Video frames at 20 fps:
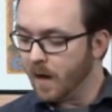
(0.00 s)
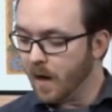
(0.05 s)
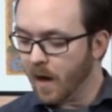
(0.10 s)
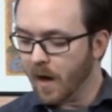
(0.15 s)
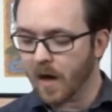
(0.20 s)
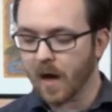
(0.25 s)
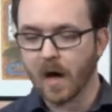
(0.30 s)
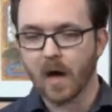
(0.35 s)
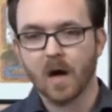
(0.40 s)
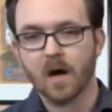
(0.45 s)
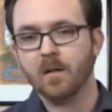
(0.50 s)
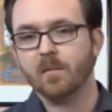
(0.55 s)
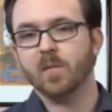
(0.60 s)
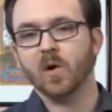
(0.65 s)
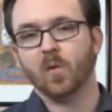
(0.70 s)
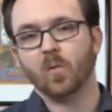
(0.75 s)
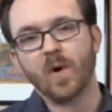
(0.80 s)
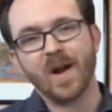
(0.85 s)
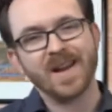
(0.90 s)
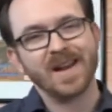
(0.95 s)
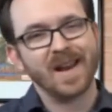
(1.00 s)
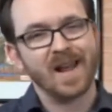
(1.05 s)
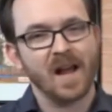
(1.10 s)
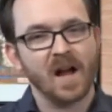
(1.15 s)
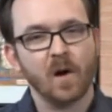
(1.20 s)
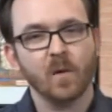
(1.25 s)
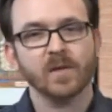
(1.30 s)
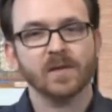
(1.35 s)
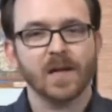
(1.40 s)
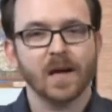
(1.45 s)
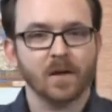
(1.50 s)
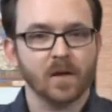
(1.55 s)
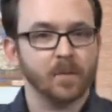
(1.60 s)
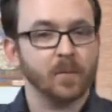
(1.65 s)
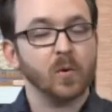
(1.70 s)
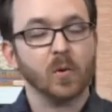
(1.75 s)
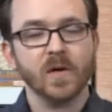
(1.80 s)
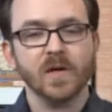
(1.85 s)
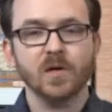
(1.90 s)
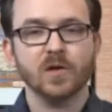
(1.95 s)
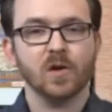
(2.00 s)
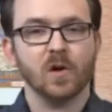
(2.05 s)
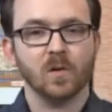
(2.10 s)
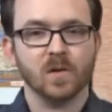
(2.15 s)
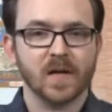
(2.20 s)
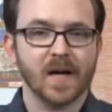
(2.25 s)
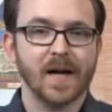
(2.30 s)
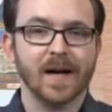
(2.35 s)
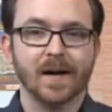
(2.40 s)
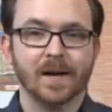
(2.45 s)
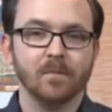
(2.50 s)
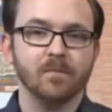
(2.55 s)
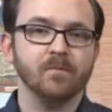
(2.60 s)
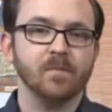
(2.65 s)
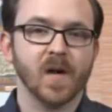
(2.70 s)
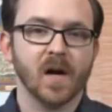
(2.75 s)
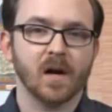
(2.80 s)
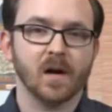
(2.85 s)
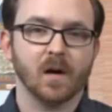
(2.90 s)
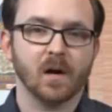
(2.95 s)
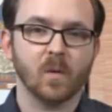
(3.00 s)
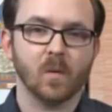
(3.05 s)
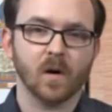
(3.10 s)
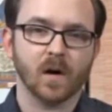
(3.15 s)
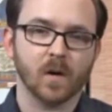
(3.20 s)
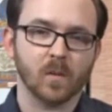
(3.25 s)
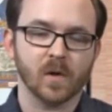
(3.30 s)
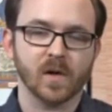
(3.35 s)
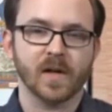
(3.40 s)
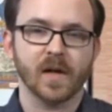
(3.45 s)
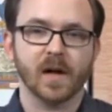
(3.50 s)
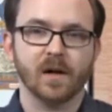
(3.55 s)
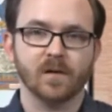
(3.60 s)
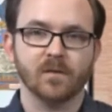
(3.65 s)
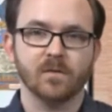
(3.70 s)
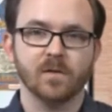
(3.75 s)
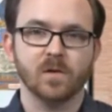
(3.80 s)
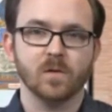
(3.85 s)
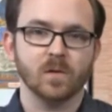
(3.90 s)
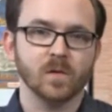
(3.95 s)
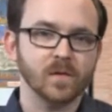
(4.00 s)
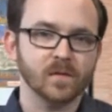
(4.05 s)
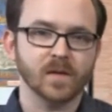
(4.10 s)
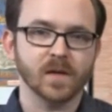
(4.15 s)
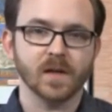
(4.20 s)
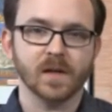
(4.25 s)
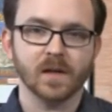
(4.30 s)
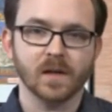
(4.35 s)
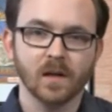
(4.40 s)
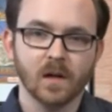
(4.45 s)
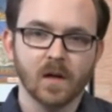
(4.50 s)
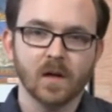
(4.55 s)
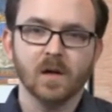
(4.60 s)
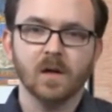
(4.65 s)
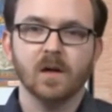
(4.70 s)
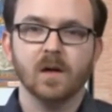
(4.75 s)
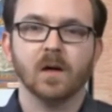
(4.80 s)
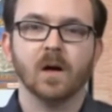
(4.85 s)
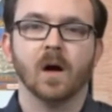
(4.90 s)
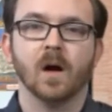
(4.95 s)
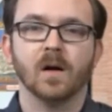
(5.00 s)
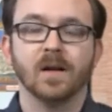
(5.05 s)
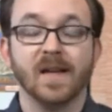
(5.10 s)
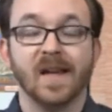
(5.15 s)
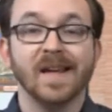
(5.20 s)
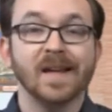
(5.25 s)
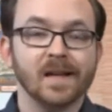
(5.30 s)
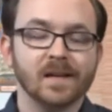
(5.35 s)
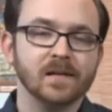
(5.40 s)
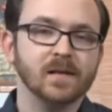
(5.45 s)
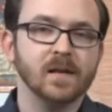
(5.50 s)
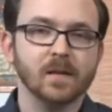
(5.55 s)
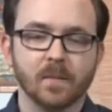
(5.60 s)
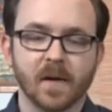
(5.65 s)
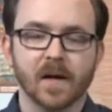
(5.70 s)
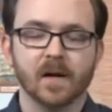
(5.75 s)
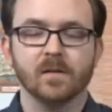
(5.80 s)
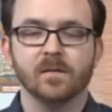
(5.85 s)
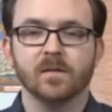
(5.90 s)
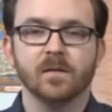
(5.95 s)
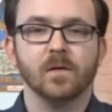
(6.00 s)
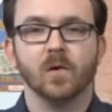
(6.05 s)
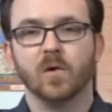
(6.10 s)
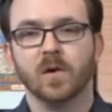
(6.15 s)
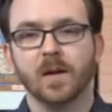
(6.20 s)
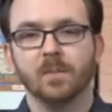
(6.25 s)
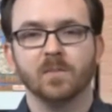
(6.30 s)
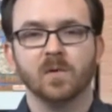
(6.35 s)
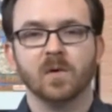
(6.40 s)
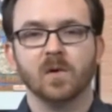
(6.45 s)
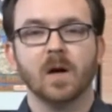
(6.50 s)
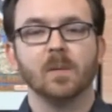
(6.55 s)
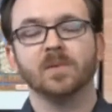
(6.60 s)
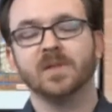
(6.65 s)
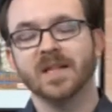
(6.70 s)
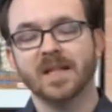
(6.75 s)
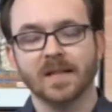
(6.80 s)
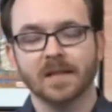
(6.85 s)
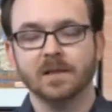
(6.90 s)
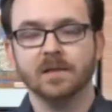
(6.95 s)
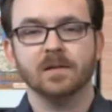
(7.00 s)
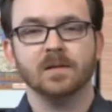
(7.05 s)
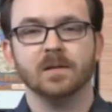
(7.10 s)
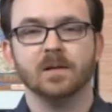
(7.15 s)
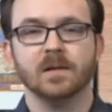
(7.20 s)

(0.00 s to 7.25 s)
But right now, it's kind of the pre-show time where I work out a few of the kinks that might have crept in.